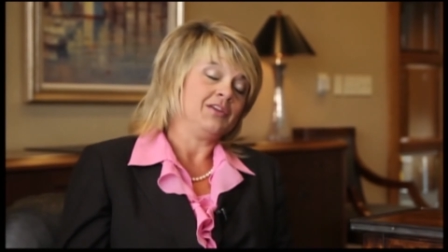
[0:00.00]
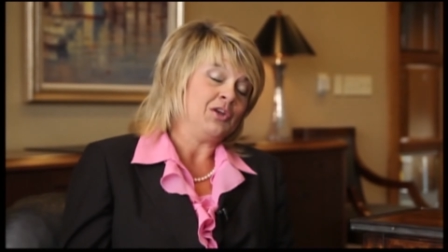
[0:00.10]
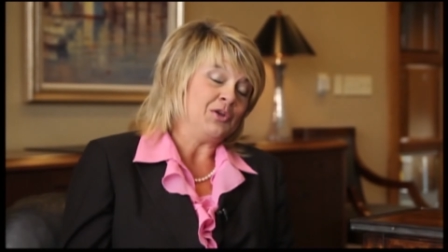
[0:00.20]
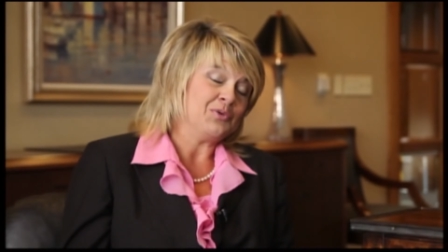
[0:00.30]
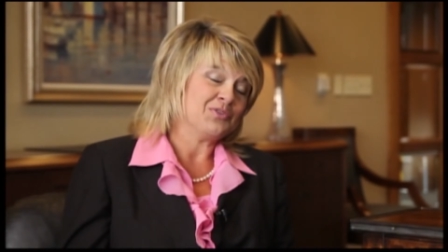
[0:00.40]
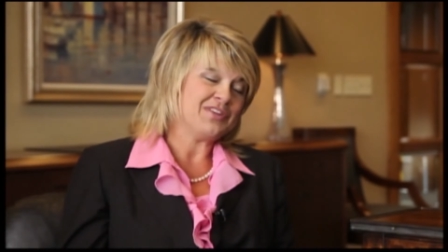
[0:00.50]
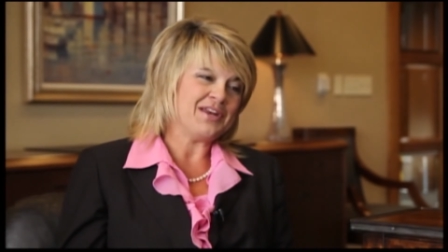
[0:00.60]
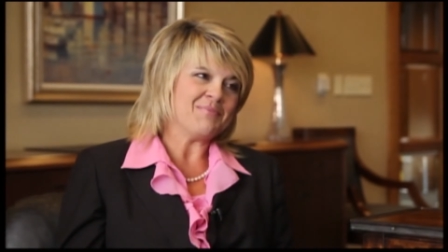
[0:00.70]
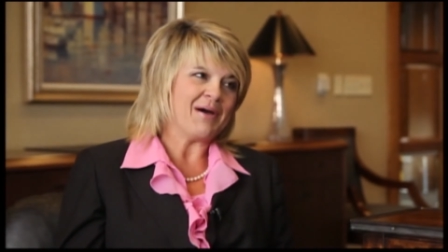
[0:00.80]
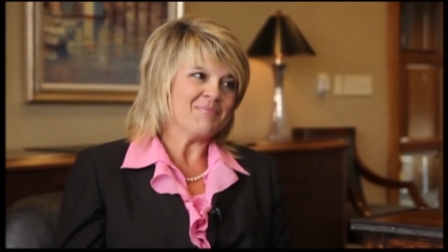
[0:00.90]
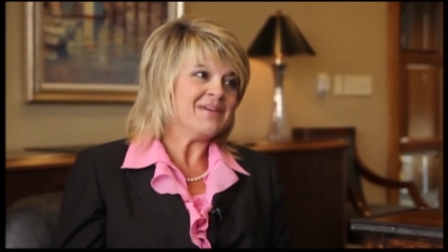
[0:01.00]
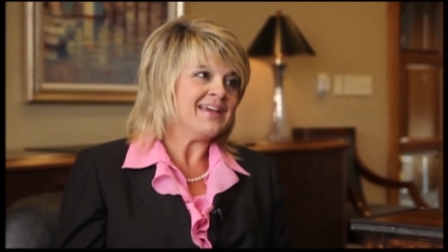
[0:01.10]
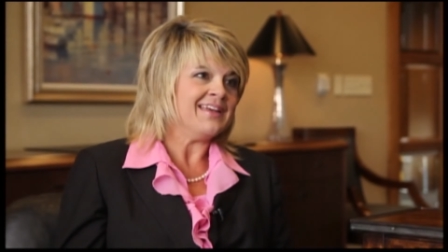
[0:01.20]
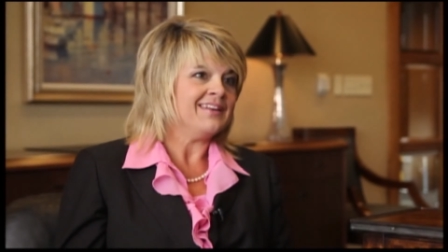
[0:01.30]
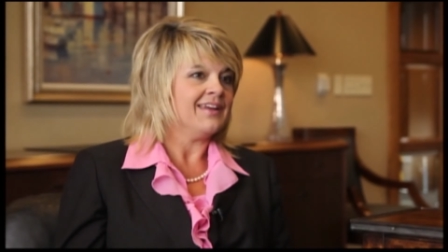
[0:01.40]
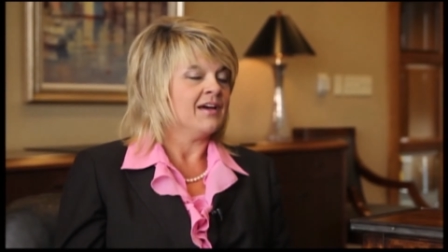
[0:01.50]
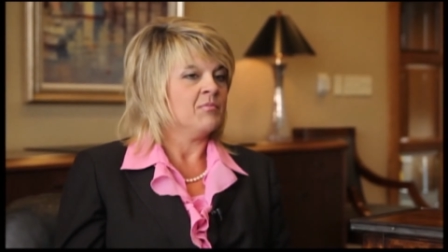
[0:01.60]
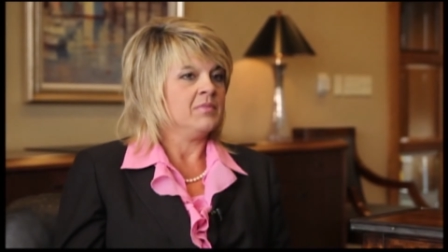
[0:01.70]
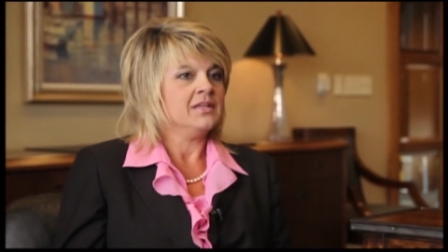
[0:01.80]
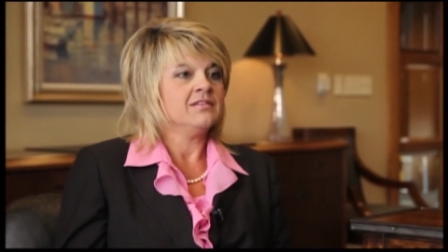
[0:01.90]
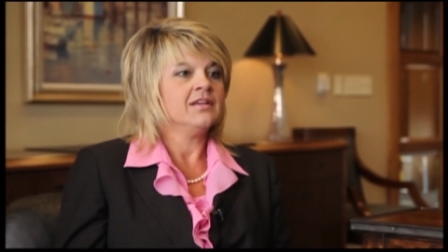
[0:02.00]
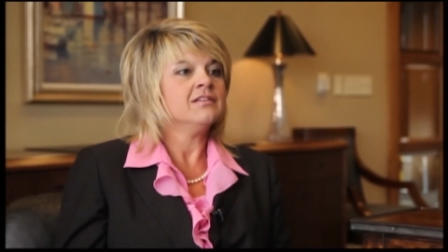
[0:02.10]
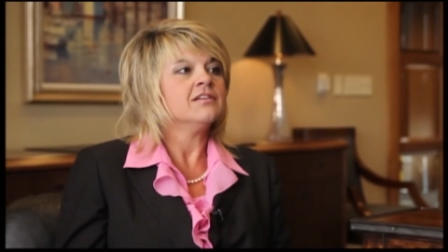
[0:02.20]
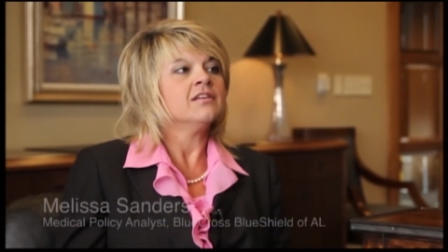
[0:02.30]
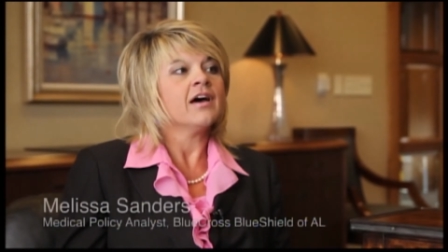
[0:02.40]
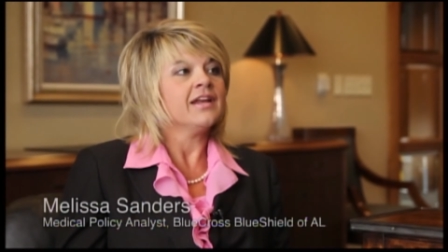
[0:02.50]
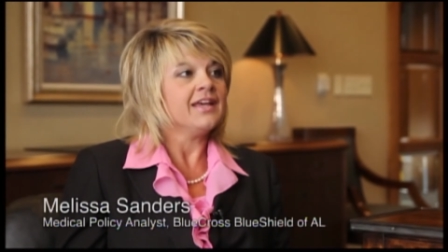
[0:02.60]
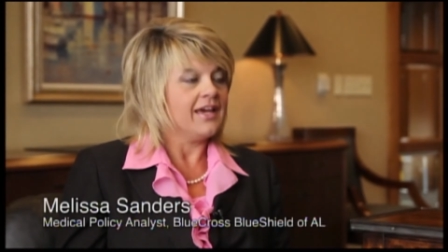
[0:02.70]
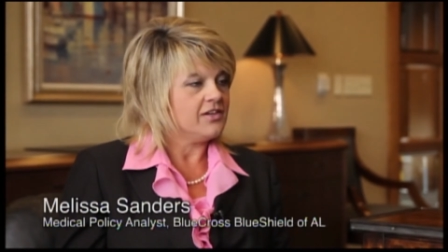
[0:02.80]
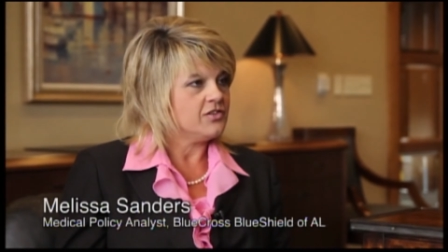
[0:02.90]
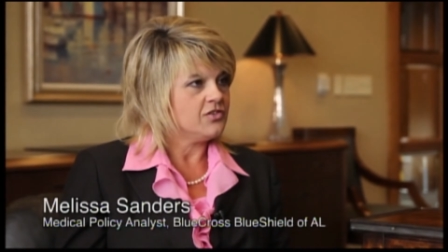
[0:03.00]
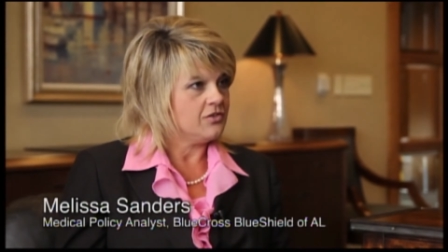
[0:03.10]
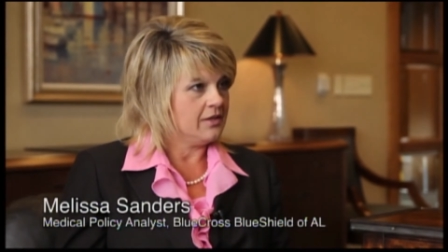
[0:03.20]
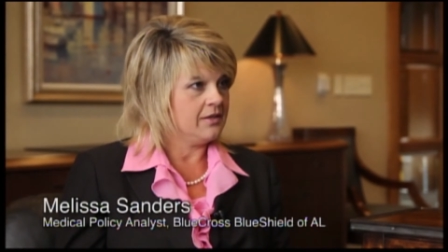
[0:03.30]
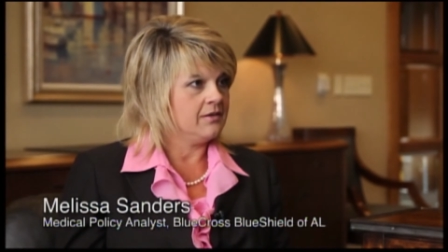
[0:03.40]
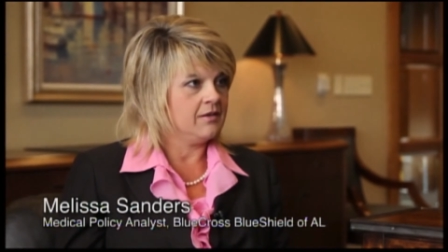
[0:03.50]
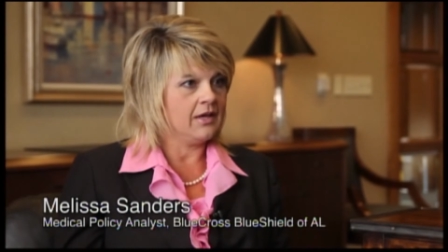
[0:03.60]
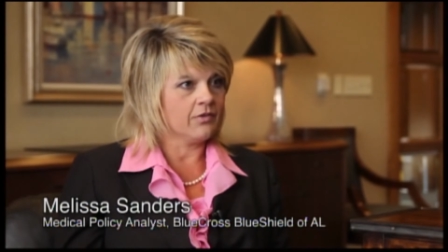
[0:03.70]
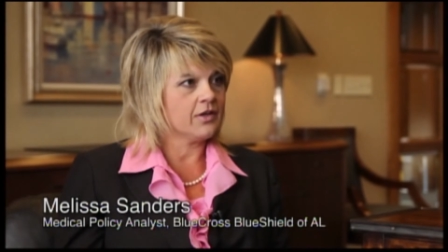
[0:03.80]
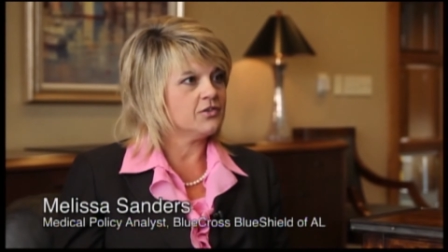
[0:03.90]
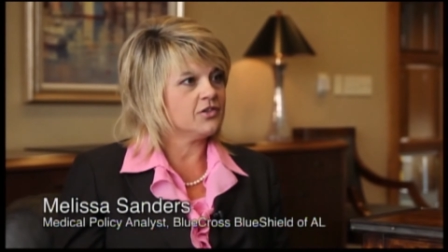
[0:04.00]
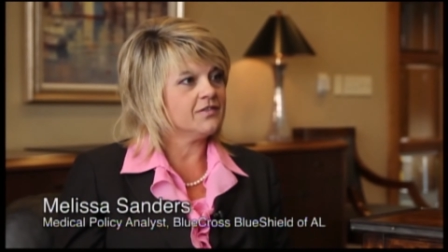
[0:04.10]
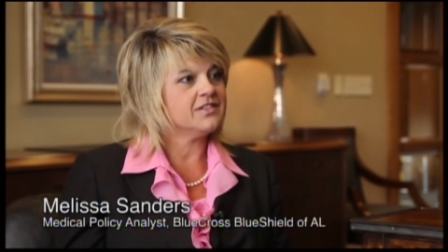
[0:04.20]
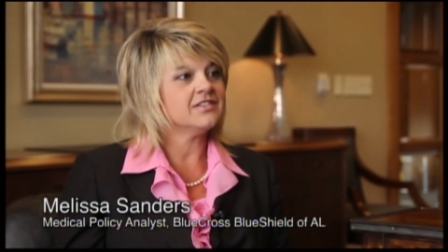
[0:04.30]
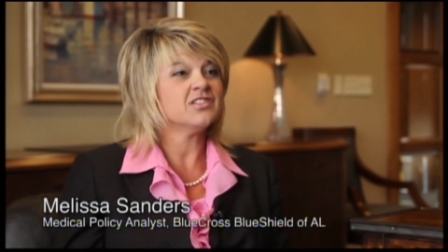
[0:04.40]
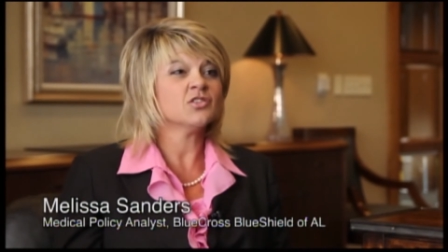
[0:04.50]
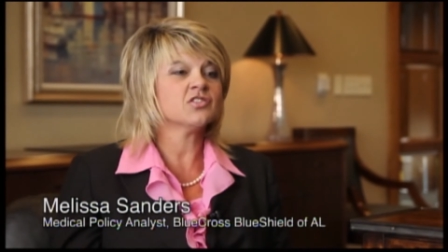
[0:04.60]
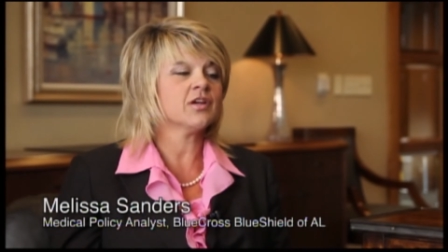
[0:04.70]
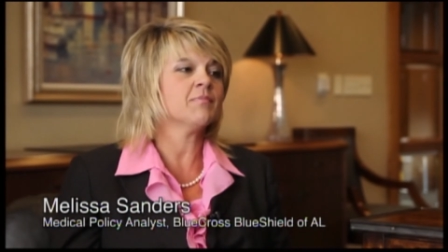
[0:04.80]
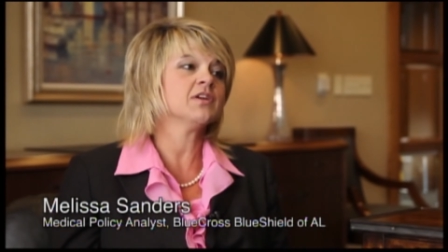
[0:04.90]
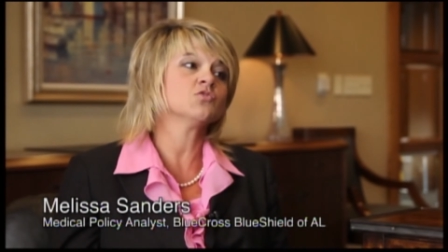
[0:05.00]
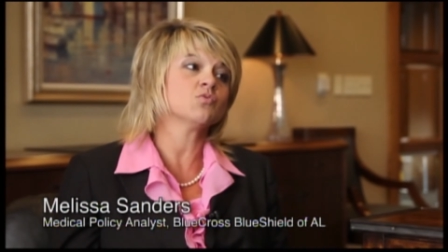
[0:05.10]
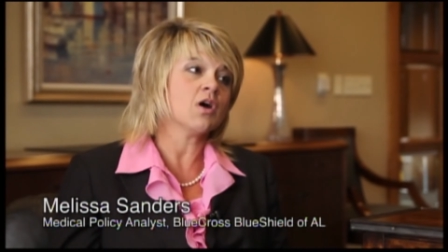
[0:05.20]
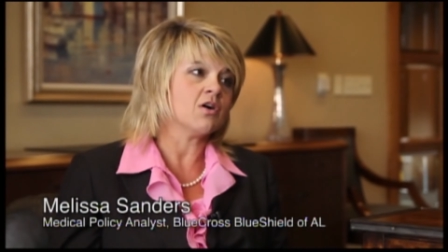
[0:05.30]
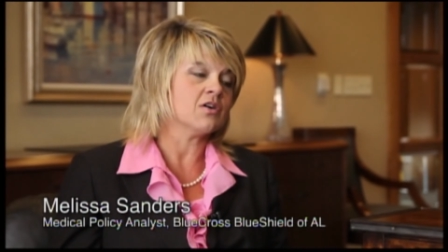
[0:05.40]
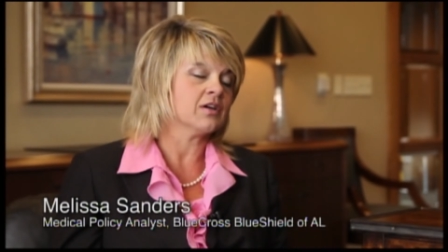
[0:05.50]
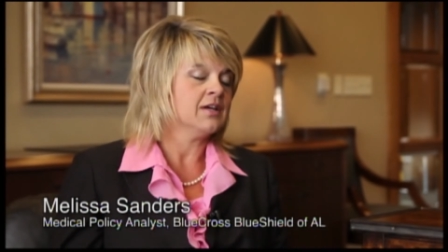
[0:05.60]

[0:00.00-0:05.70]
you know, you were saying about men, men tend to not engage in healthcare services until something's wrong.